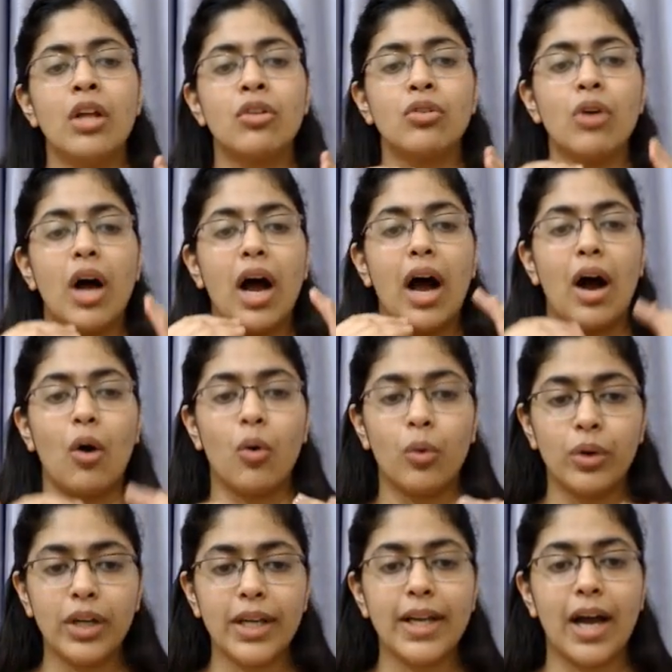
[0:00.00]
So
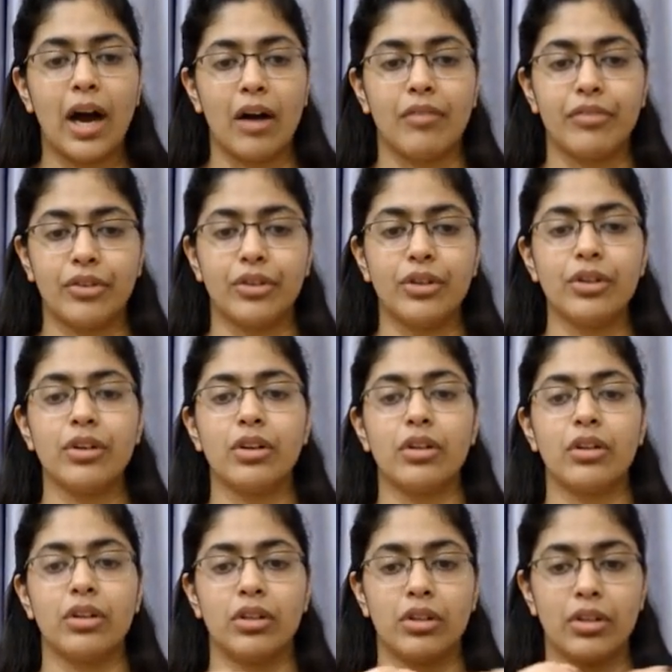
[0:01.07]
only after
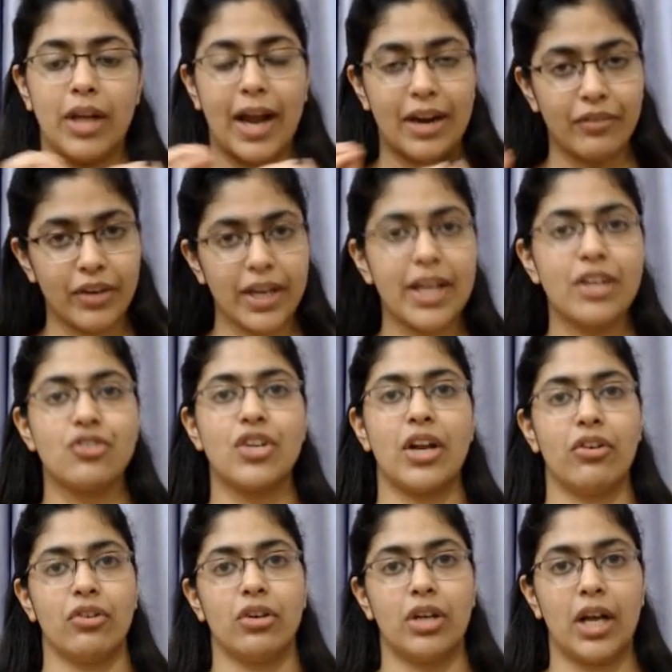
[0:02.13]
Advocate
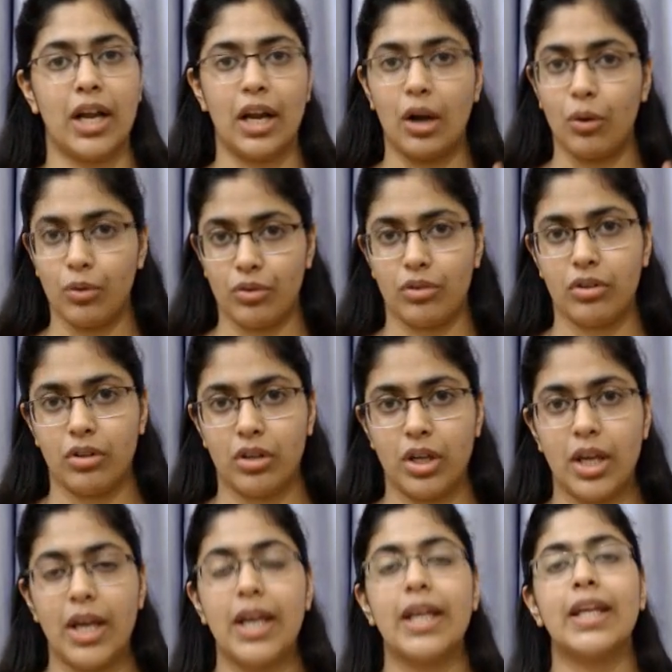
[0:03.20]
General allows
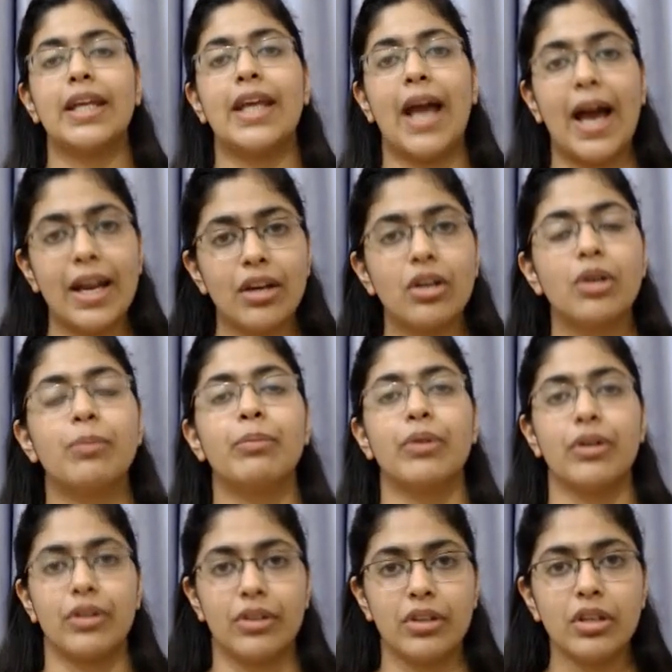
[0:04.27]
can a
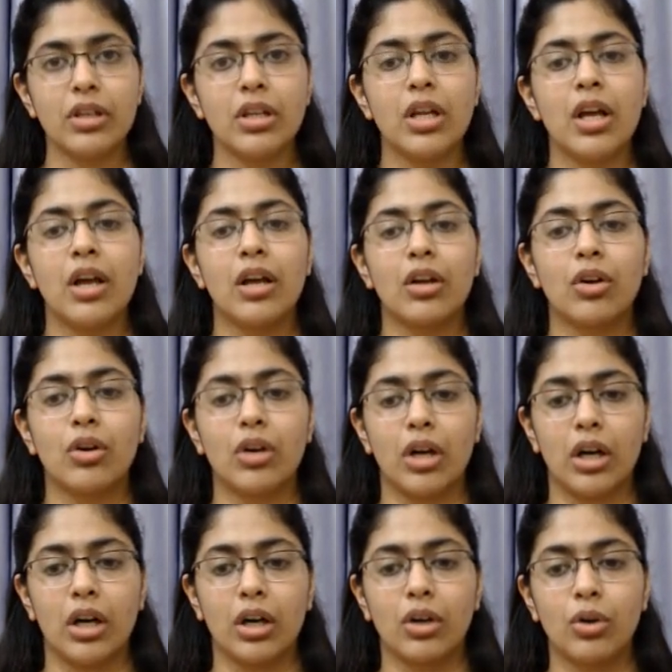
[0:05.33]
person
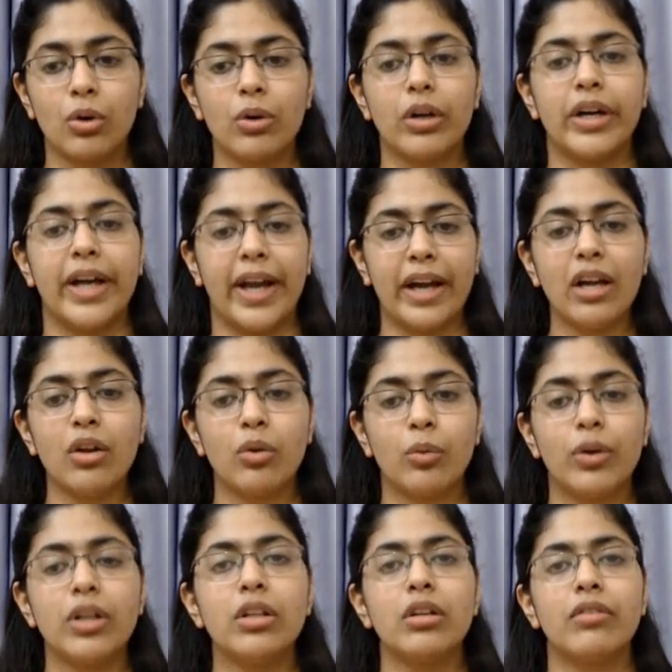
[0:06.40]
go ahead
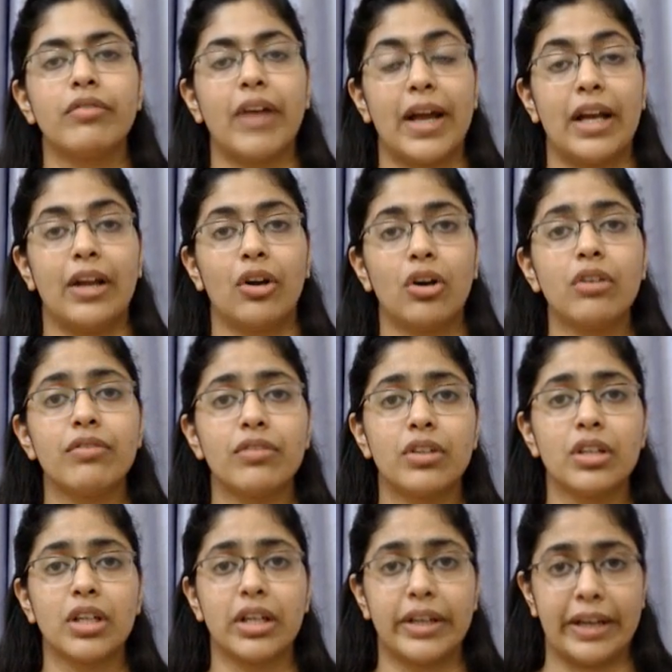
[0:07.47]
with filing of
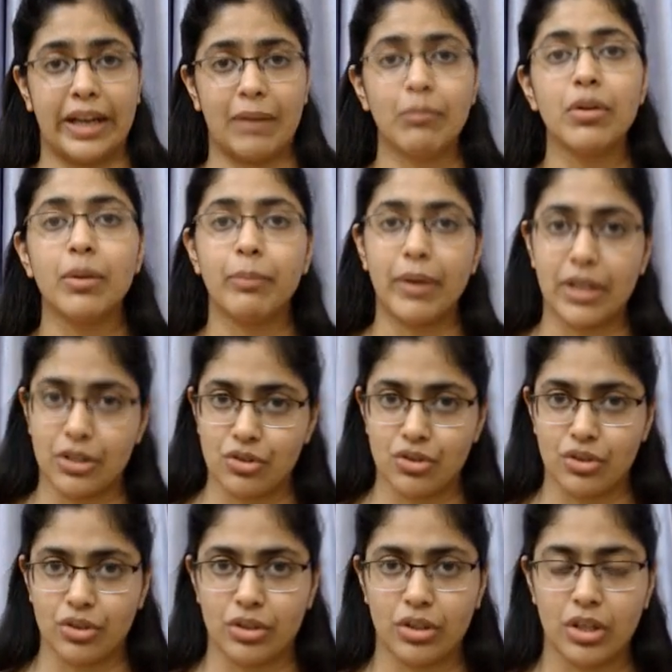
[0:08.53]
a contempt
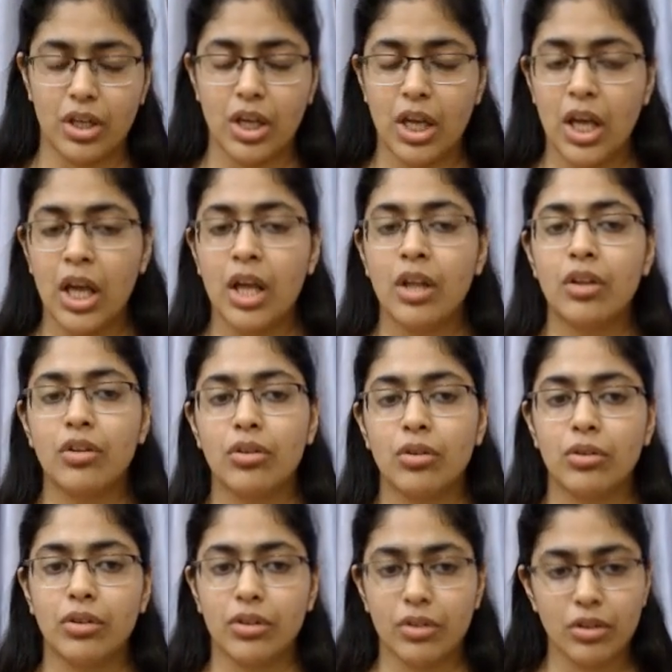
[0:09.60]
petition. So
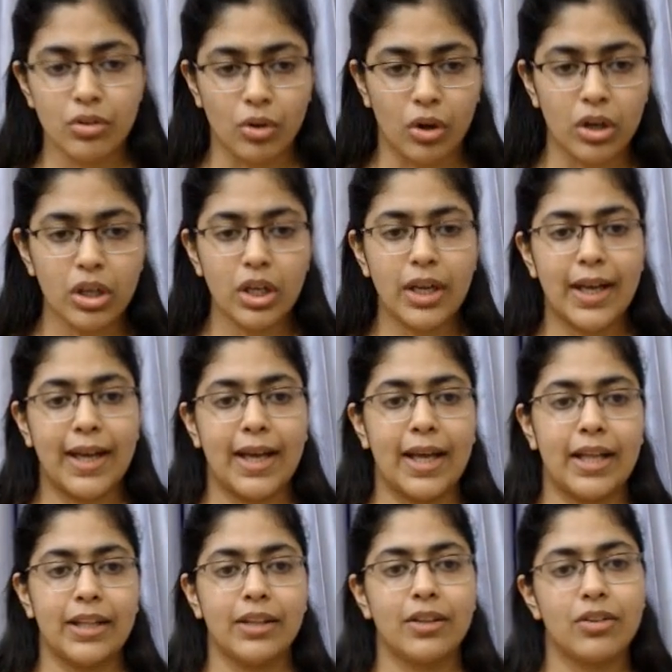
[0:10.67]
this is all,
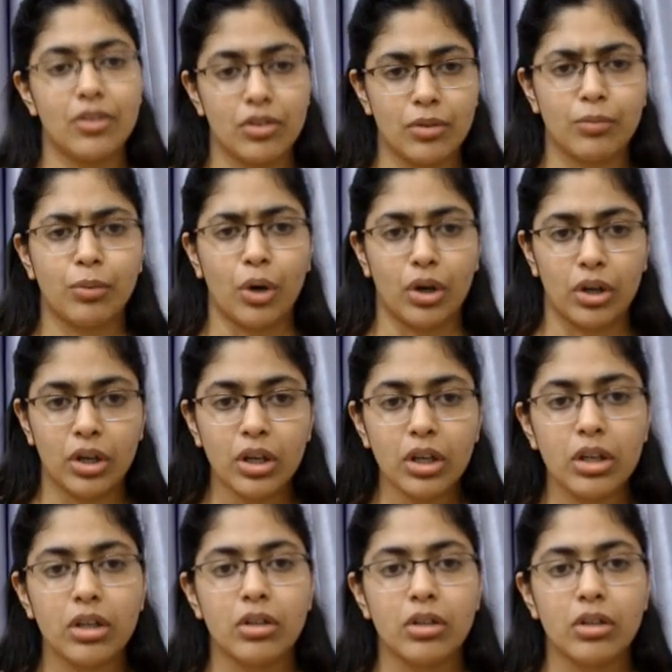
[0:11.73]
and this is important,